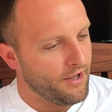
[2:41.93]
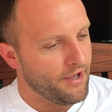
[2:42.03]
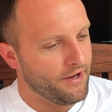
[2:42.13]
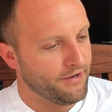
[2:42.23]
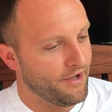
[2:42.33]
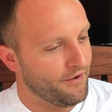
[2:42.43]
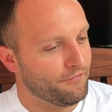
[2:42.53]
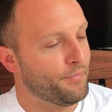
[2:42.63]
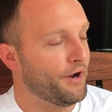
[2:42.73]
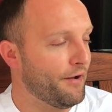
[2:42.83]

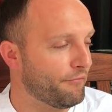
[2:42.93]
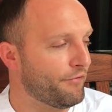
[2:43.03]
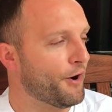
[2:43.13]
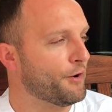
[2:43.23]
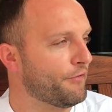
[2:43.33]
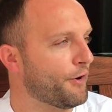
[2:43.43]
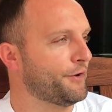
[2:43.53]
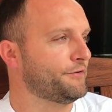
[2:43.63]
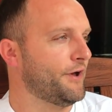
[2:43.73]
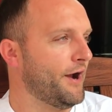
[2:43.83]
But I'm very,
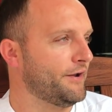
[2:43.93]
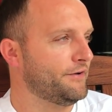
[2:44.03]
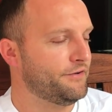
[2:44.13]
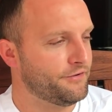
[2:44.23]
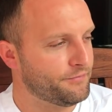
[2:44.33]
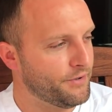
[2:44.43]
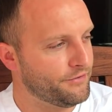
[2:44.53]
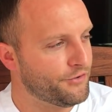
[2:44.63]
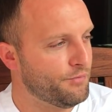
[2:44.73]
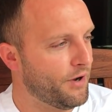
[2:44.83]
very excited. There's
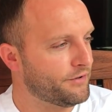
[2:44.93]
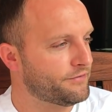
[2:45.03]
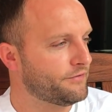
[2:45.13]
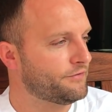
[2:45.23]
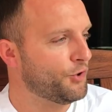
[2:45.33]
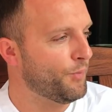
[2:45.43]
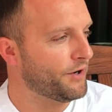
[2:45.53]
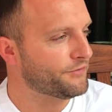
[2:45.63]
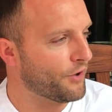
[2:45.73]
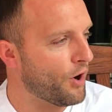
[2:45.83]
been too
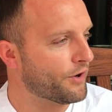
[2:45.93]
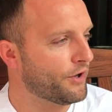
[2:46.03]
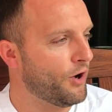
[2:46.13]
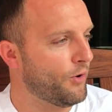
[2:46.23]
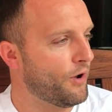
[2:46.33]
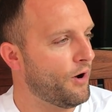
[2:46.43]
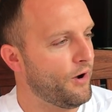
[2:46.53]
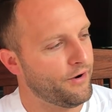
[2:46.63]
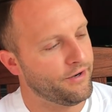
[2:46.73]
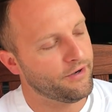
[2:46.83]
much talking going
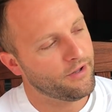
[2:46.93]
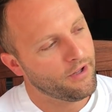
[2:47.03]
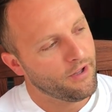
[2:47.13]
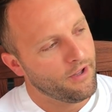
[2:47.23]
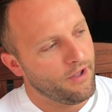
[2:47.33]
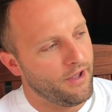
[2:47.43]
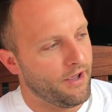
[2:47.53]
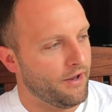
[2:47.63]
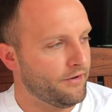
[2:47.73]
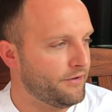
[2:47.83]
on
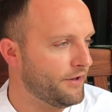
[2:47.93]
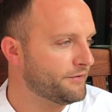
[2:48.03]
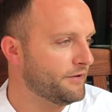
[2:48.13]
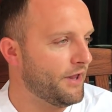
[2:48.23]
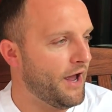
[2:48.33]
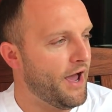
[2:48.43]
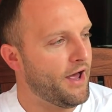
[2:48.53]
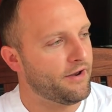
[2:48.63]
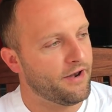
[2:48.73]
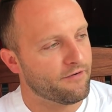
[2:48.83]
and this and
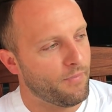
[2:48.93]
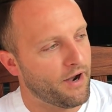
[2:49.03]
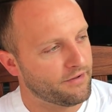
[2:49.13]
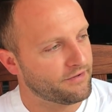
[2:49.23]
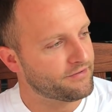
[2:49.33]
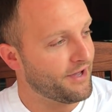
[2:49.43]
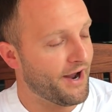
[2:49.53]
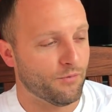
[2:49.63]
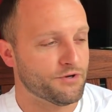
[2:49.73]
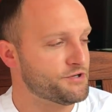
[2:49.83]
that. And everybody's
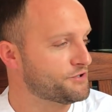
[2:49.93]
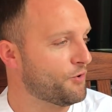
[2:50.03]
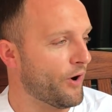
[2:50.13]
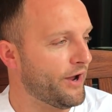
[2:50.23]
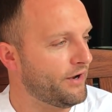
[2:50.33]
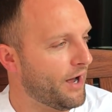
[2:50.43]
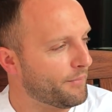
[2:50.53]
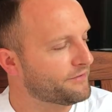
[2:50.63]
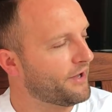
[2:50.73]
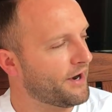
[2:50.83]
excited, which is great.
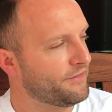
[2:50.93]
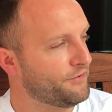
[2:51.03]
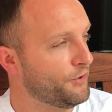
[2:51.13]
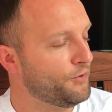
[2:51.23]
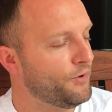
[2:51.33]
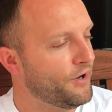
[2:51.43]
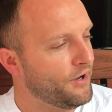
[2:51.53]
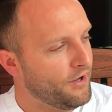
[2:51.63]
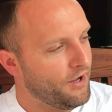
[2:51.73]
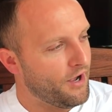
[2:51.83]
I'm excited too.
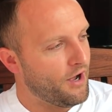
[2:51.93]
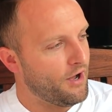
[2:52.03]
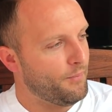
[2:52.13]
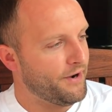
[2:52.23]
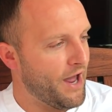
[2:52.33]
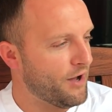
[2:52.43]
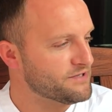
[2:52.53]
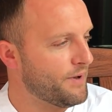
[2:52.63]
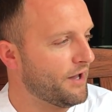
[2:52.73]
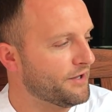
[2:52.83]
But now
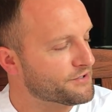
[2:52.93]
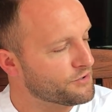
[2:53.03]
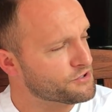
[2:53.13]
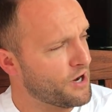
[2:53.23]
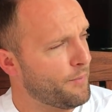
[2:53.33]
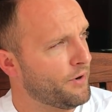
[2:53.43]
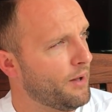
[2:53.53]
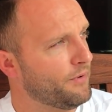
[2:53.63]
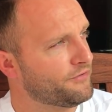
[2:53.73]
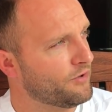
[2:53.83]
it's about let's go strap it
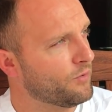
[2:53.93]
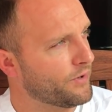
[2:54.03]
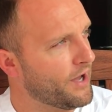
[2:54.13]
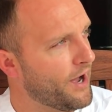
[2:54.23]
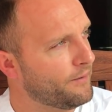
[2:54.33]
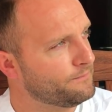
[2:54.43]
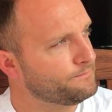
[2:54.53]
up and let's see what we got.